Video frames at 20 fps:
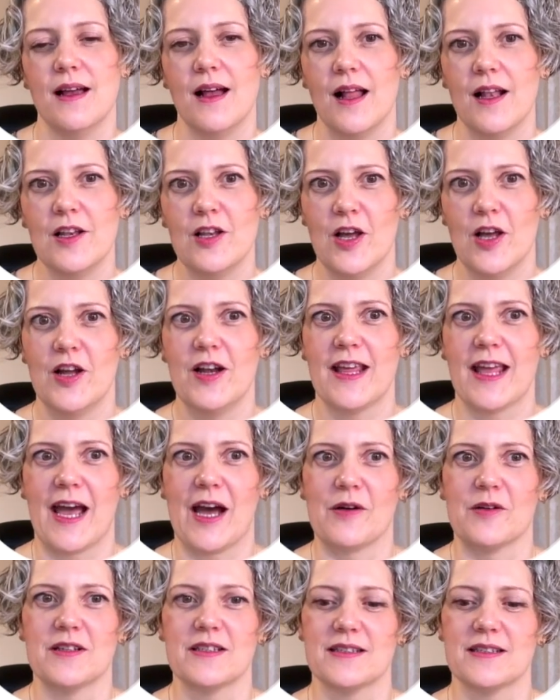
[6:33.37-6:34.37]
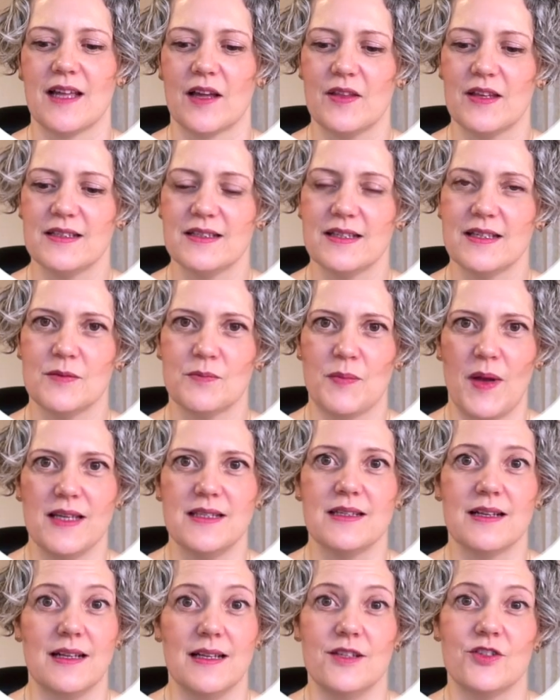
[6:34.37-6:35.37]
Learning hours. Now this is
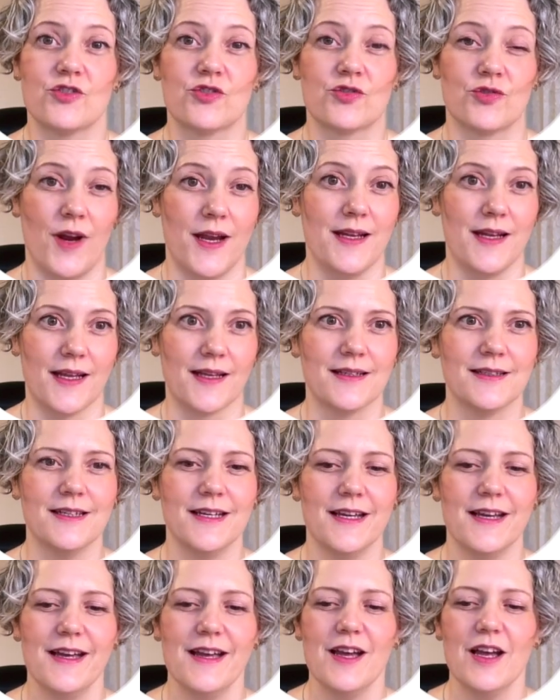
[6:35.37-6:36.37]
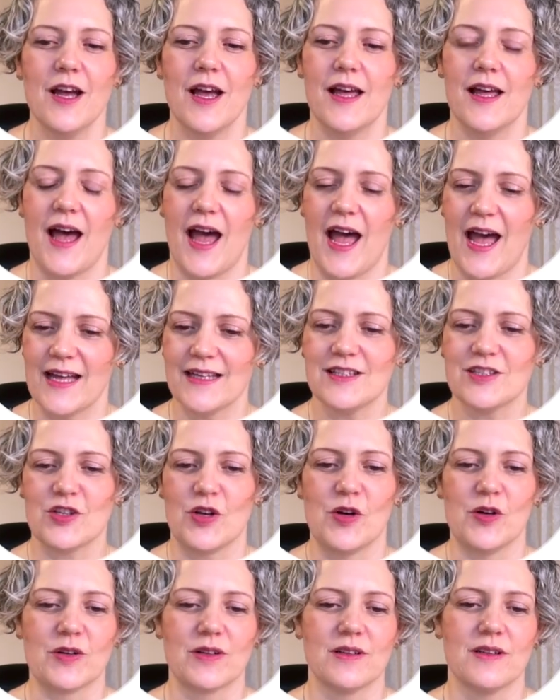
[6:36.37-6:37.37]
basically training,
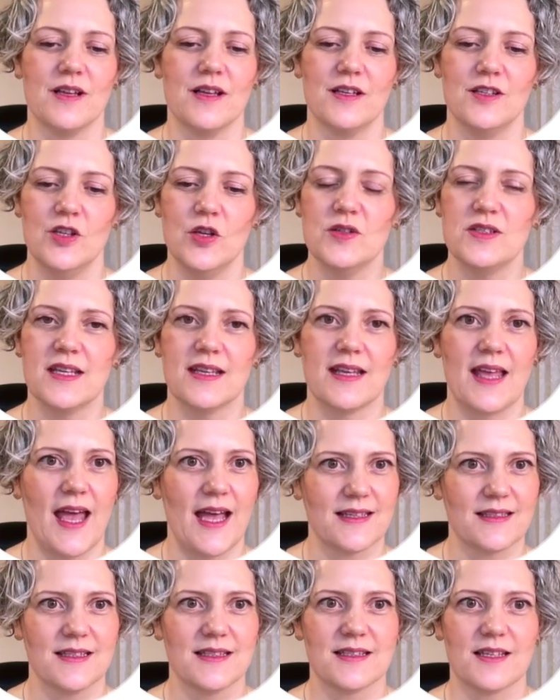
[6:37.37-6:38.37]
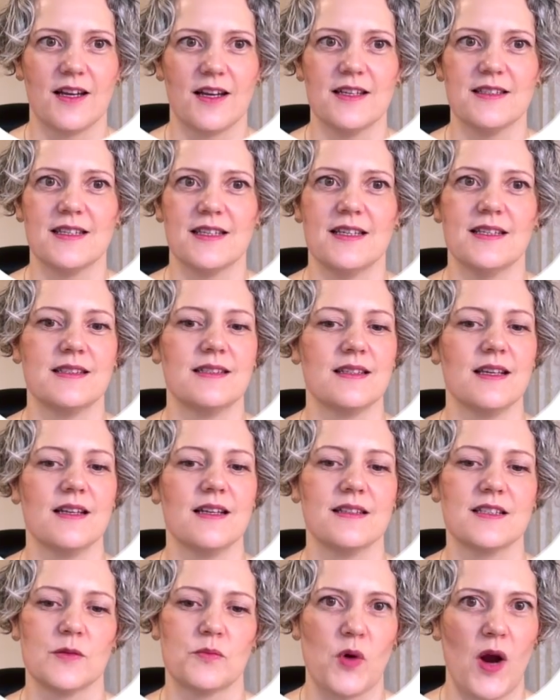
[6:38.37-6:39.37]
hands-on, using exercises
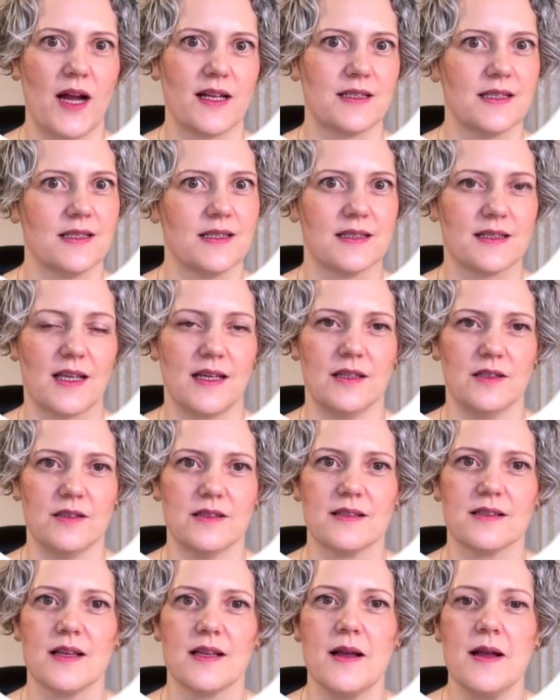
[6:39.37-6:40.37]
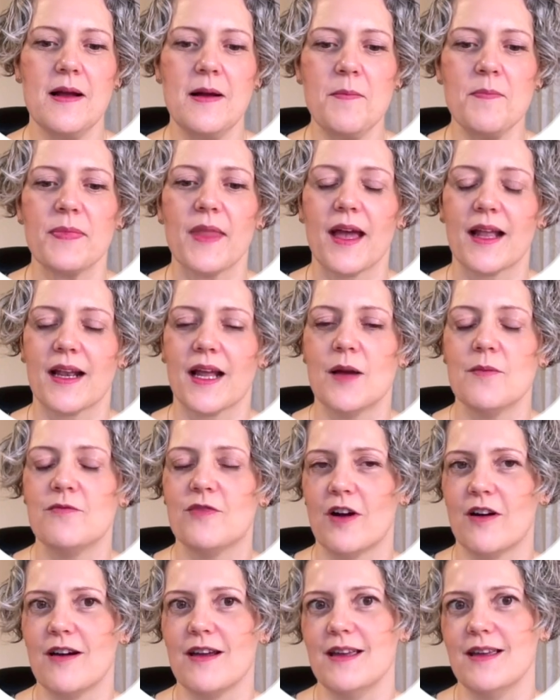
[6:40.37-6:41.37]
to practice skills. And I'm
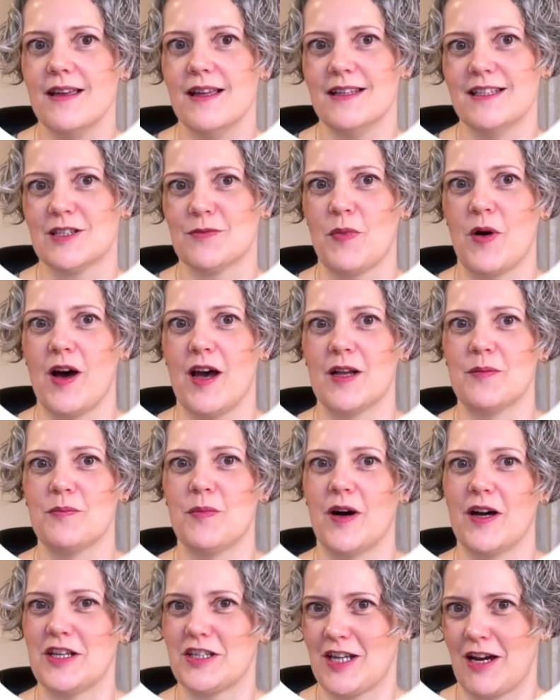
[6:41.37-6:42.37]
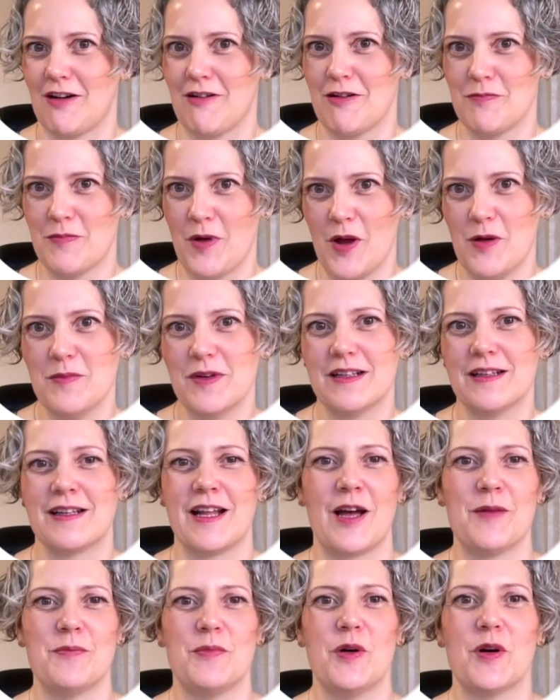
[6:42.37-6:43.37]
very inspired by Sharon Bowman and
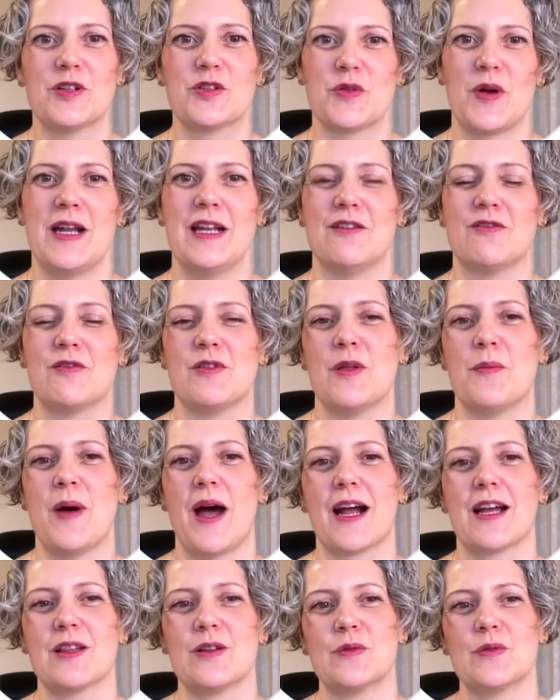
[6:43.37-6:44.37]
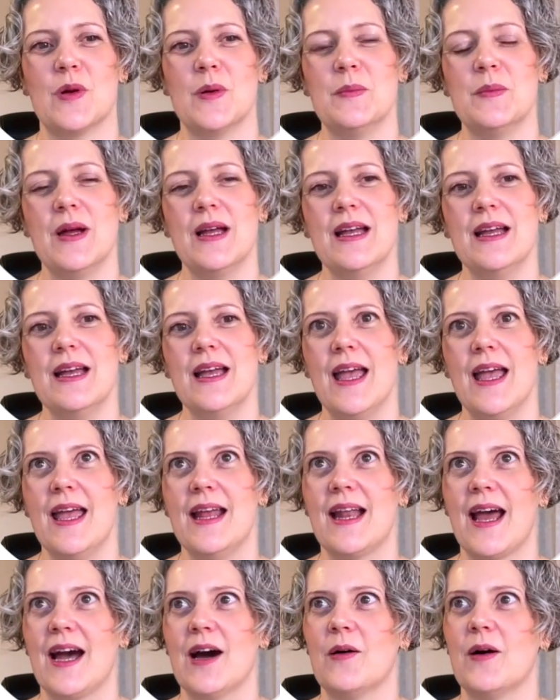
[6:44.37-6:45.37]
her book, Training from the Back of the Room, in
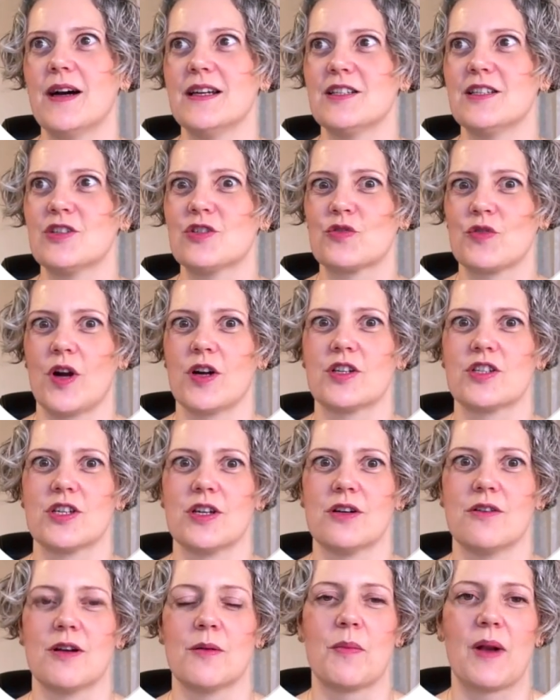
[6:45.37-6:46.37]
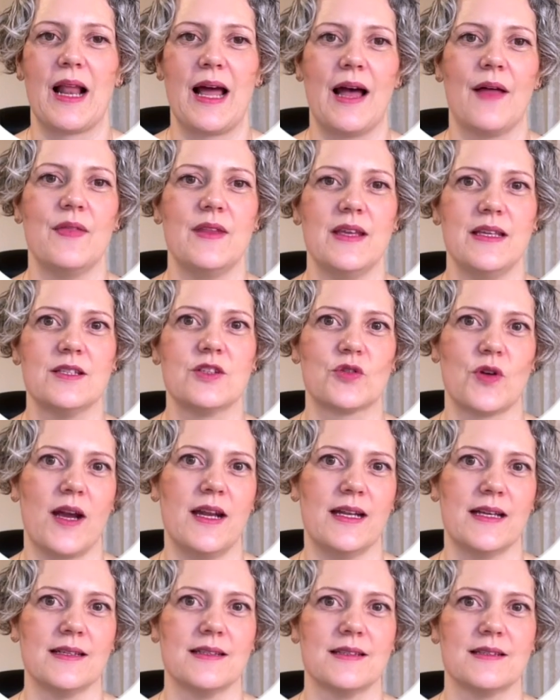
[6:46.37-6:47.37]
how I structure and plan these
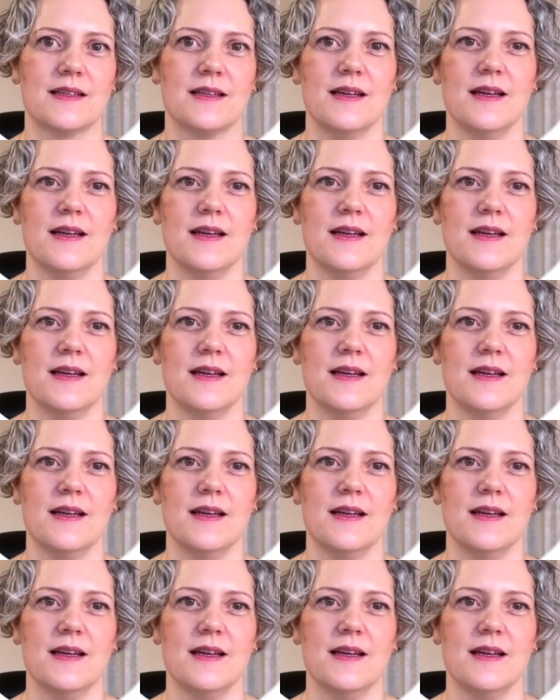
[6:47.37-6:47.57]
trainings.